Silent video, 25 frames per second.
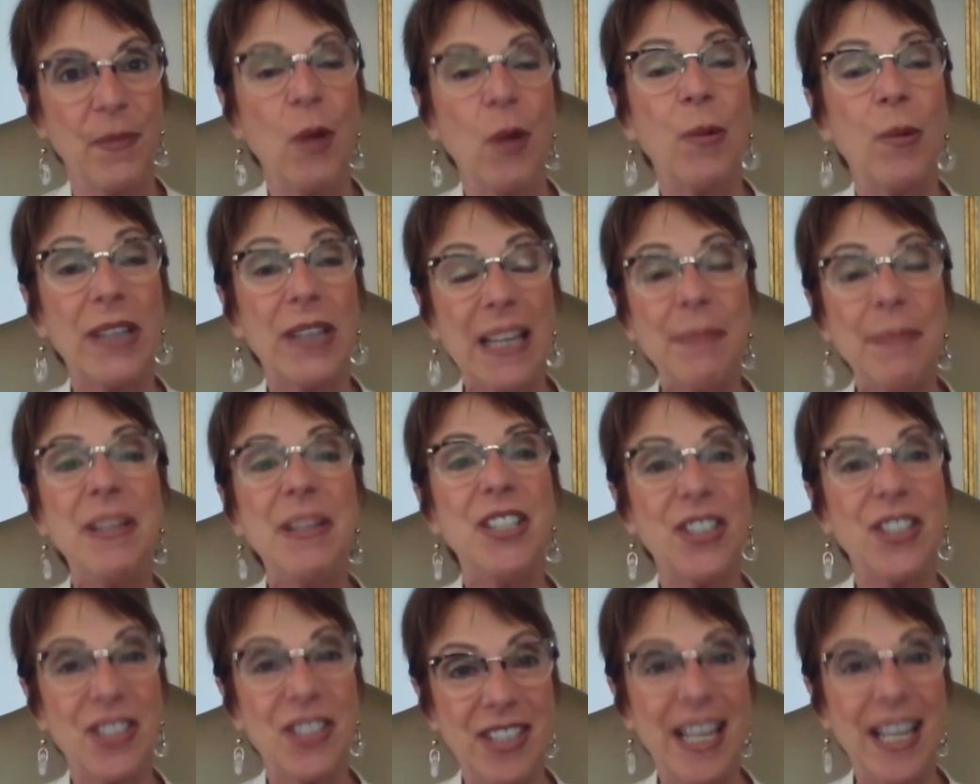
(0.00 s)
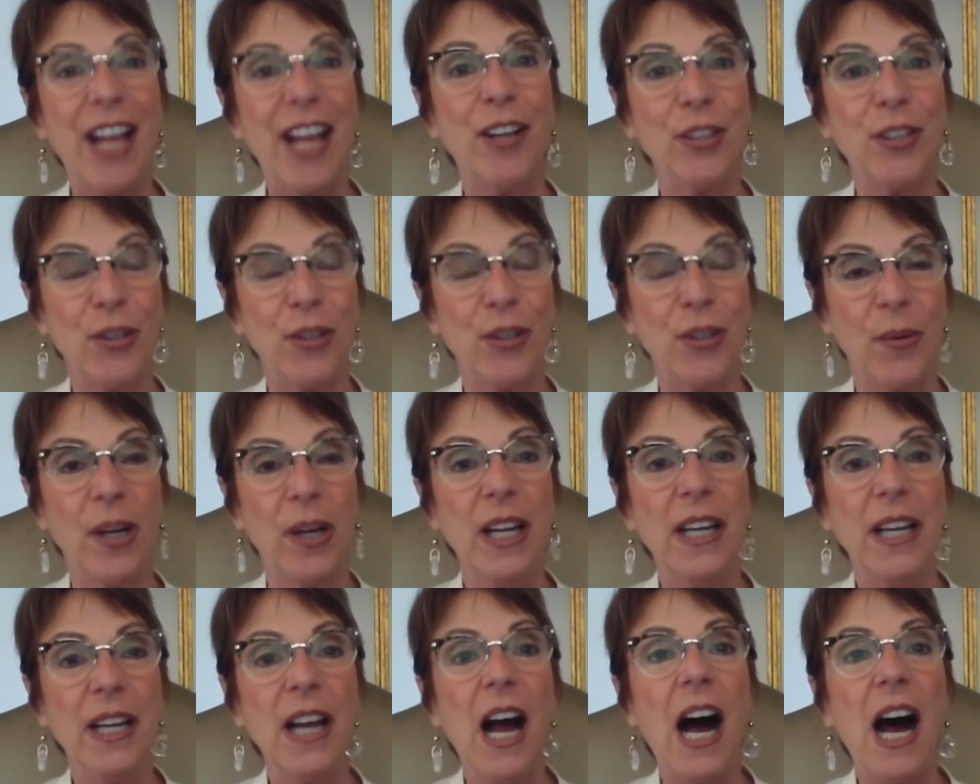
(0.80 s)
Well, let me just tell you,
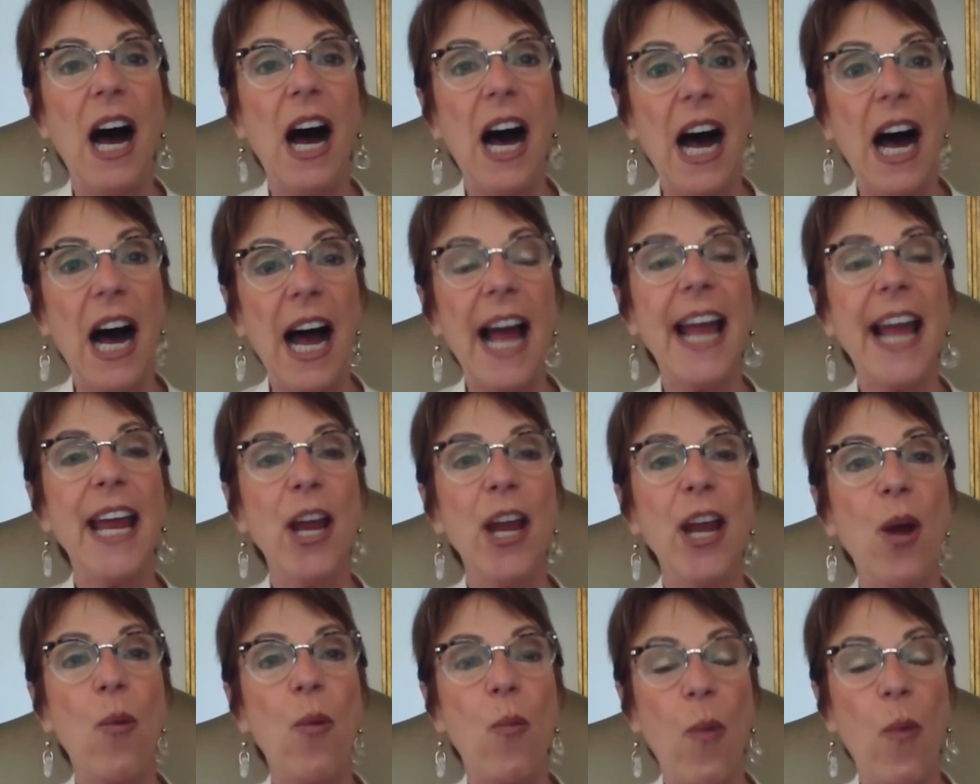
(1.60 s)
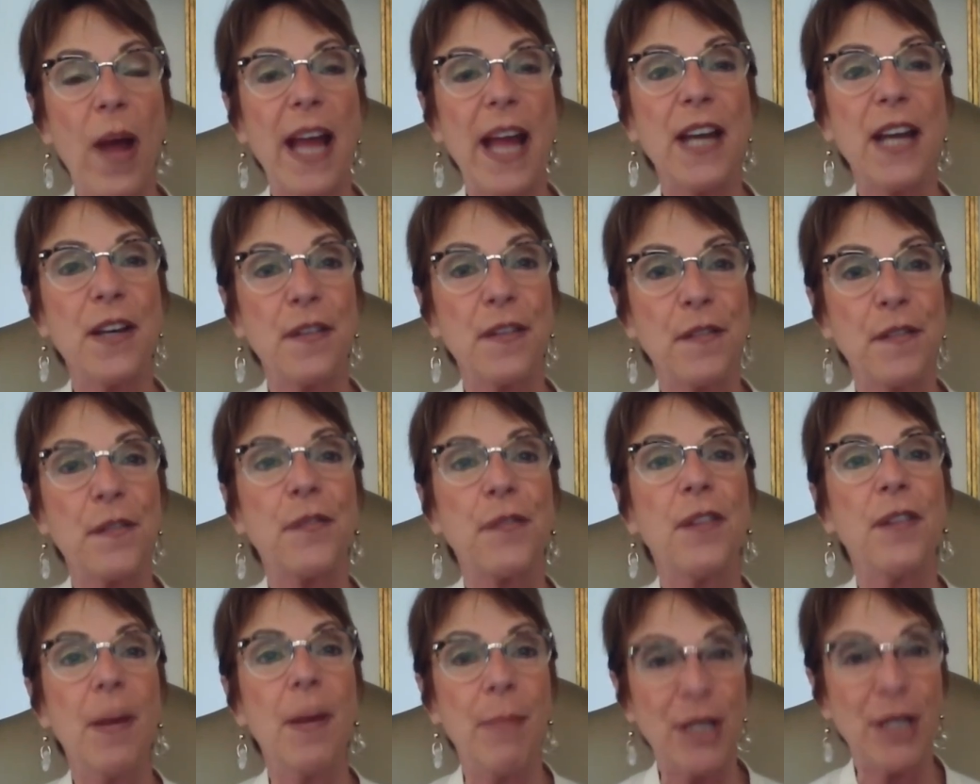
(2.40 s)
I went
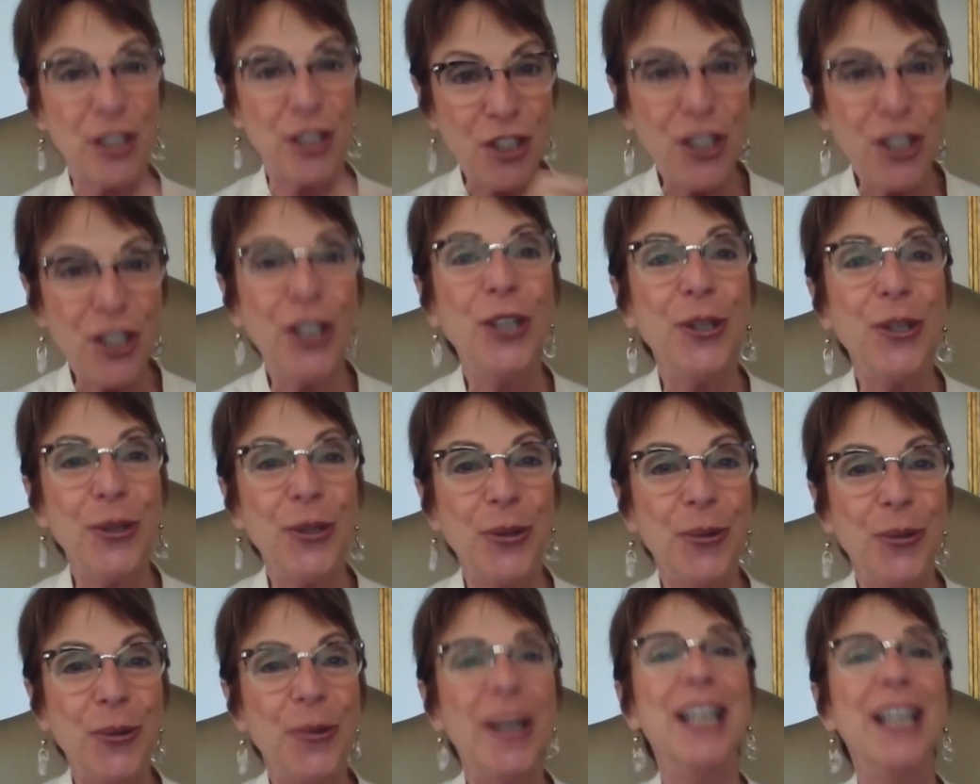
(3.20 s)
from a 2